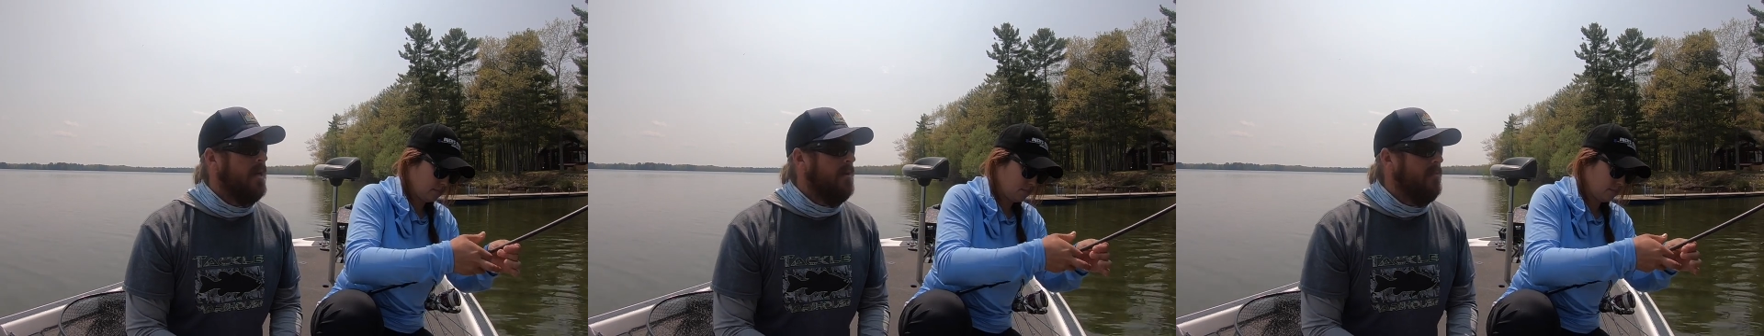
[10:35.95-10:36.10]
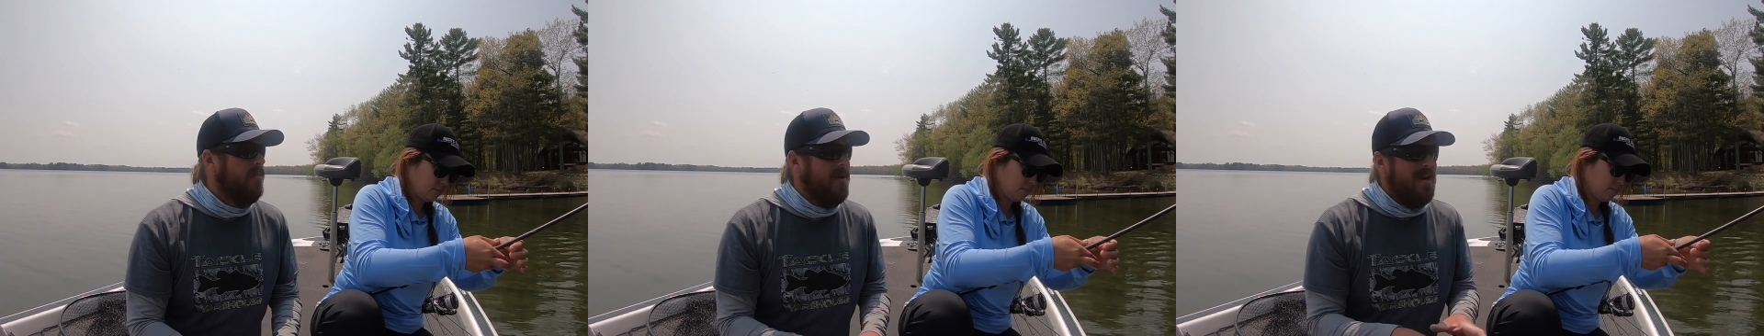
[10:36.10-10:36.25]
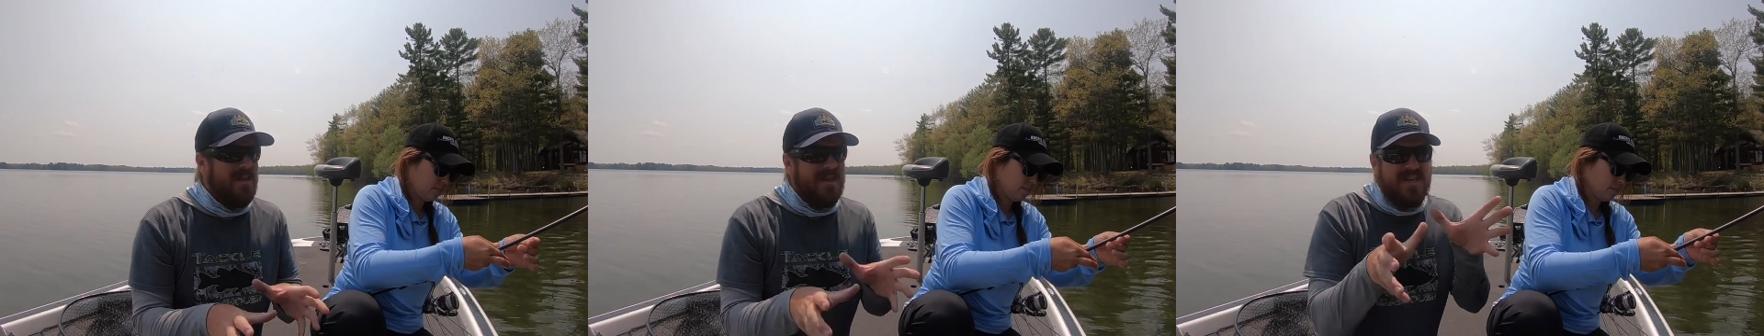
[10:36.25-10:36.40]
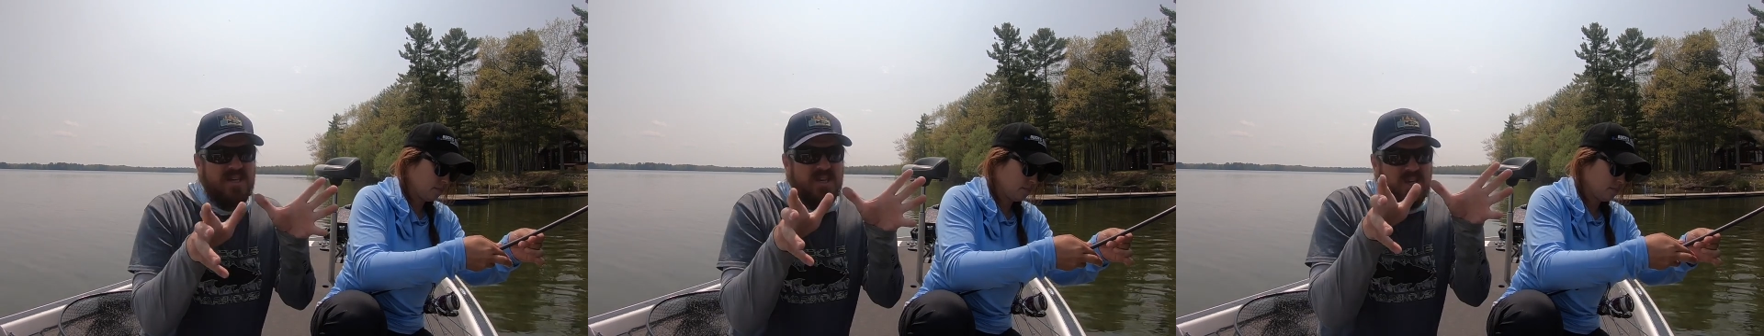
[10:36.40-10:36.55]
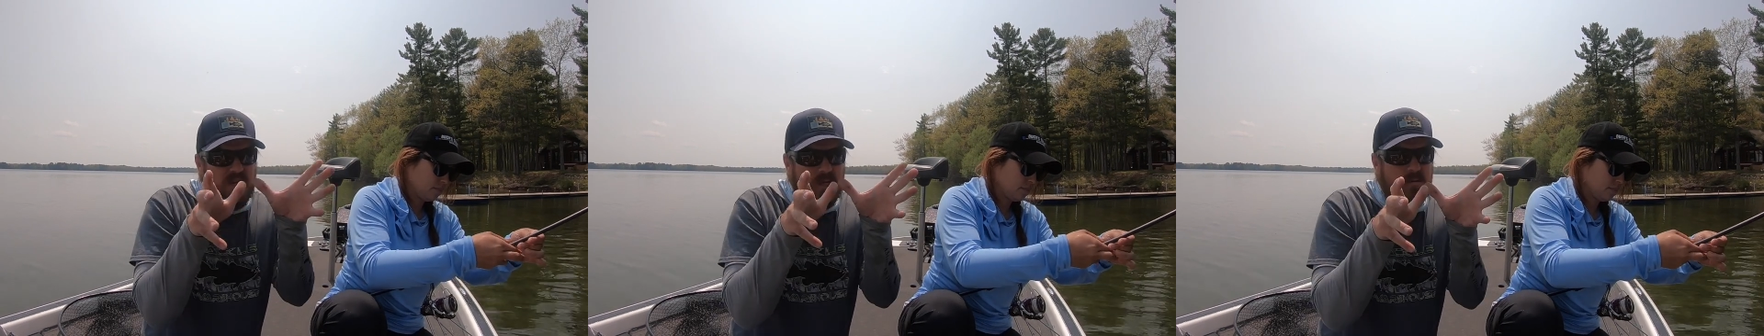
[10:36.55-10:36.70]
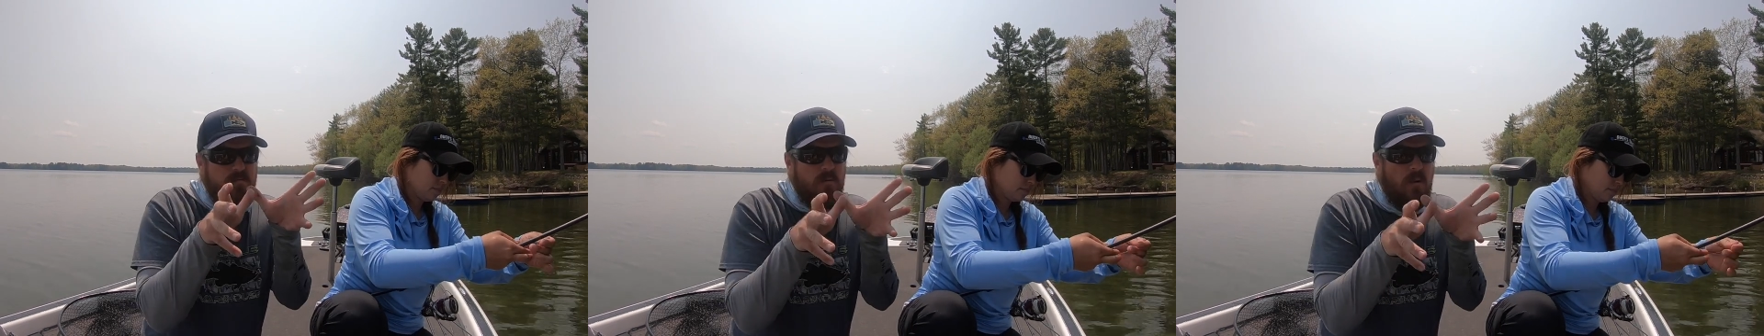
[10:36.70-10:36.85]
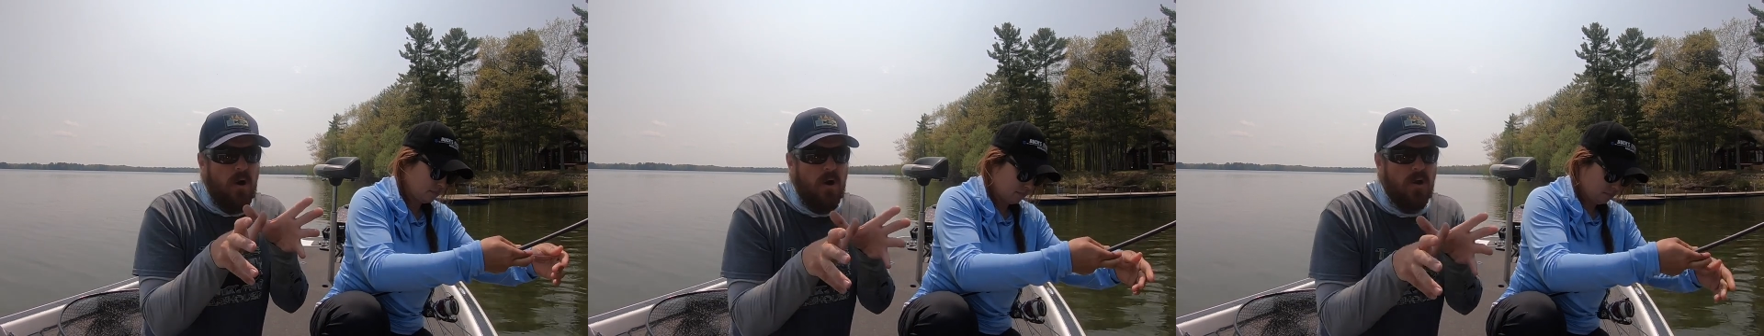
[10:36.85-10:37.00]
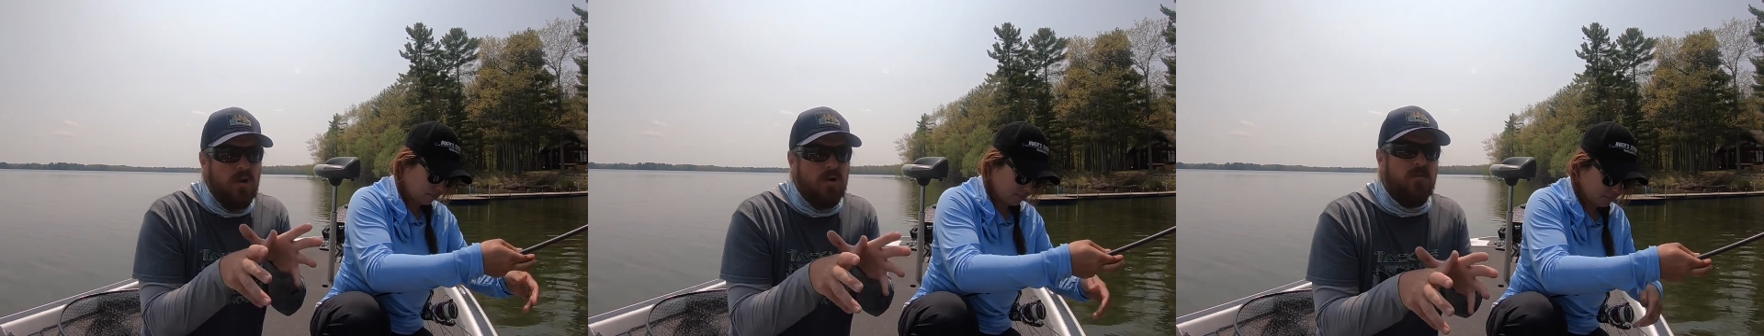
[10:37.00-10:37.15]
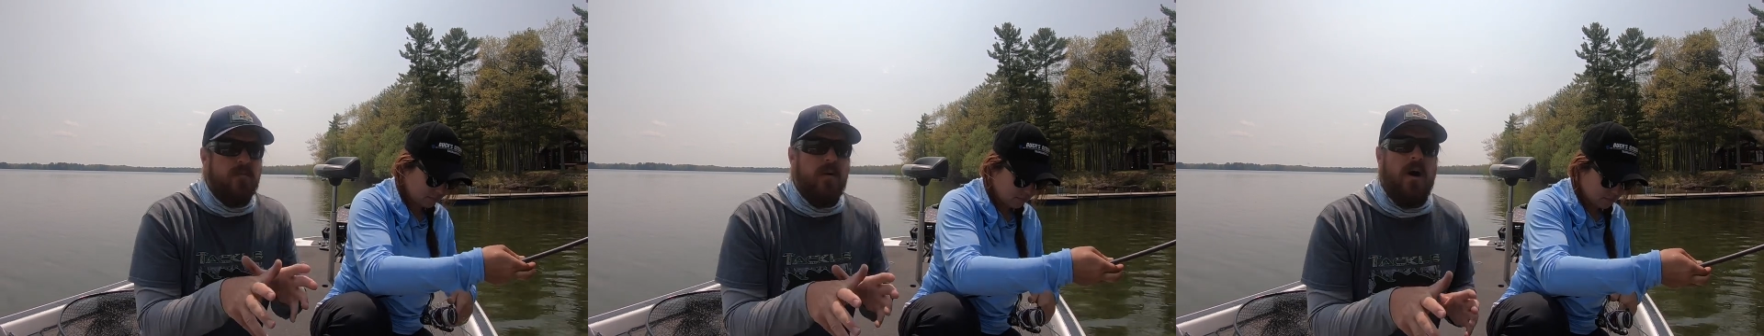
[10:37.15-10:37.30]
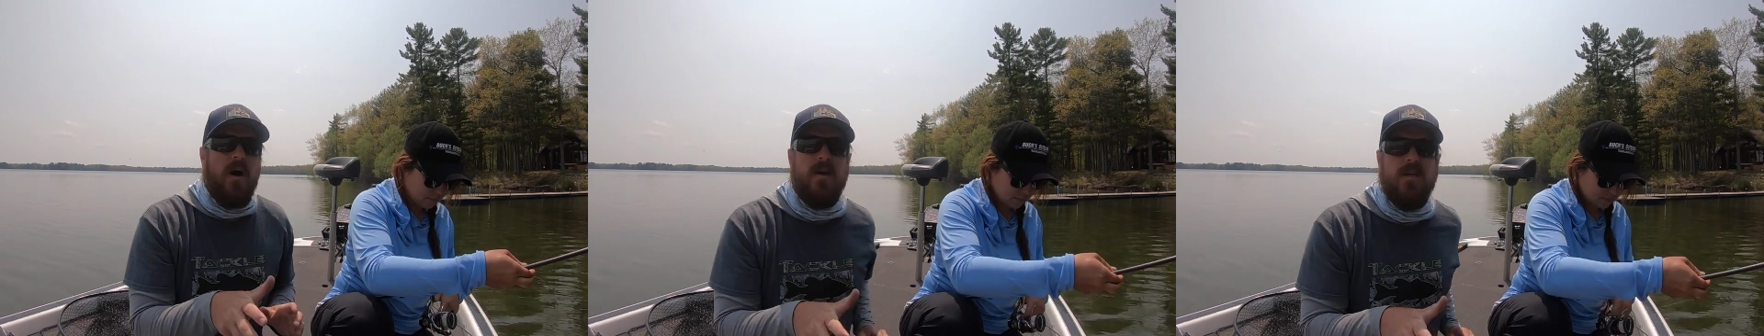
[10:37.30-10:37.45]
But in these smaller
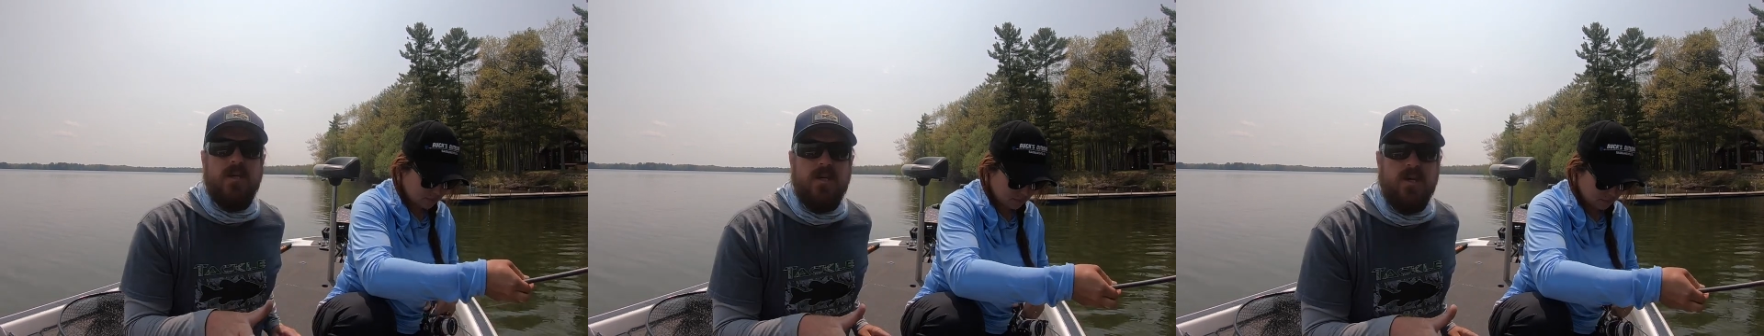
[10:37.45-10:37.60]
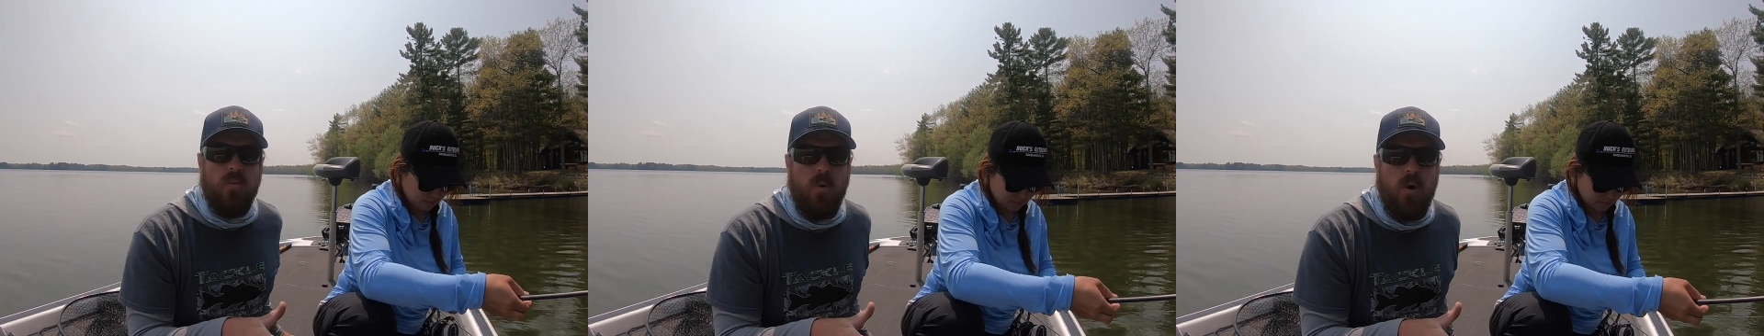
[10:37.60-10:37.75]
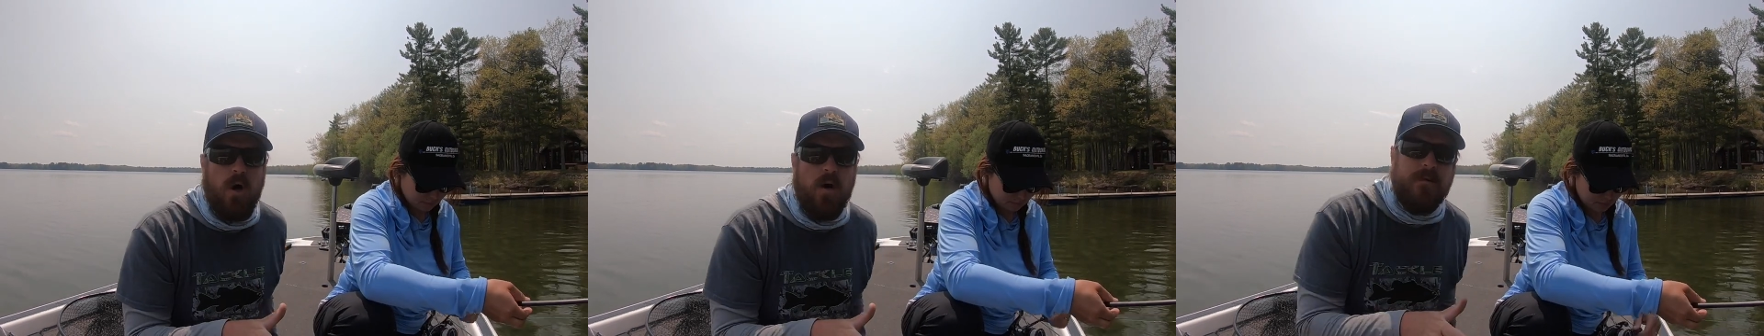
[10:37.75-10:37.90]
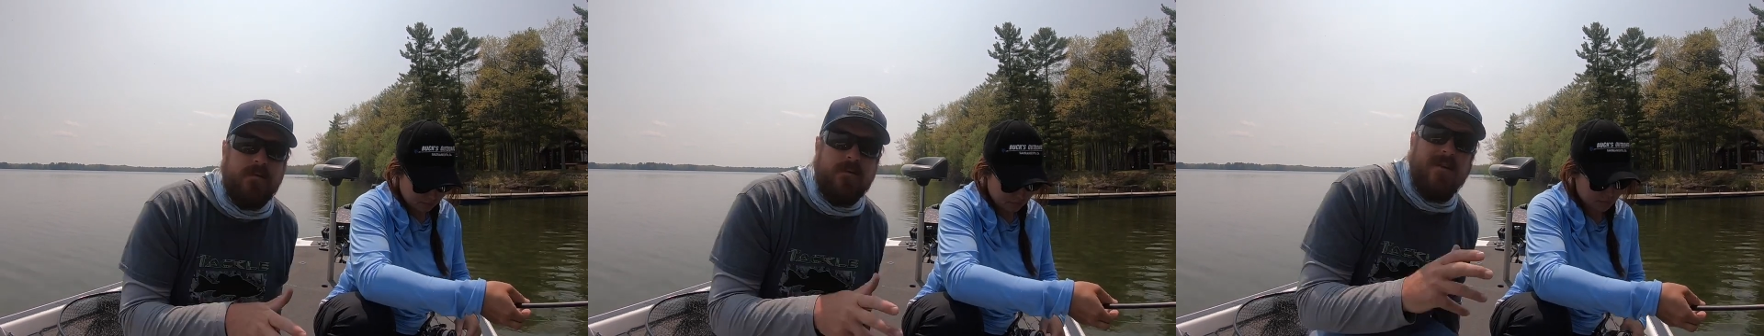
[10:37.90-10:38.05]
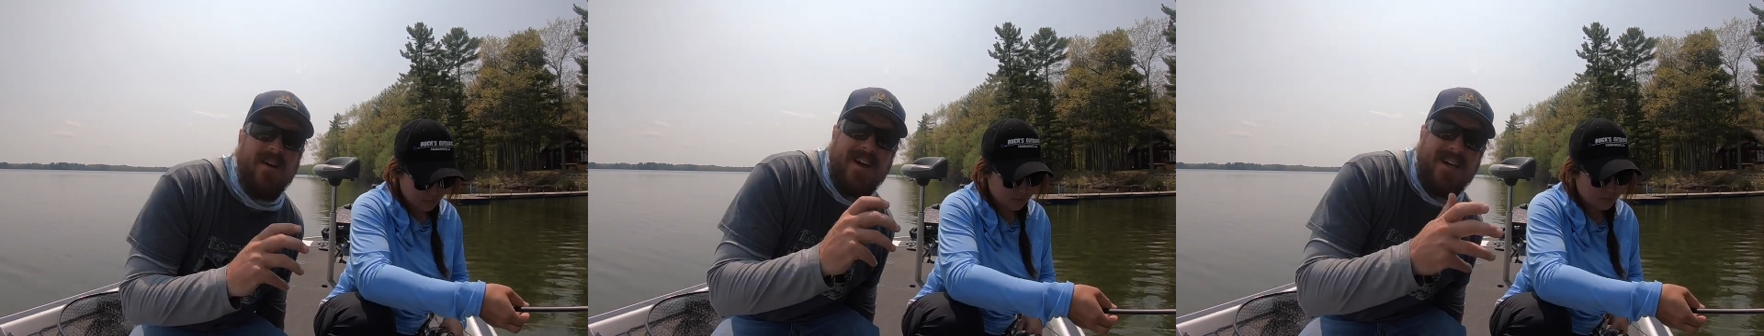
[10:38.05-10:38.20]
bodies of water,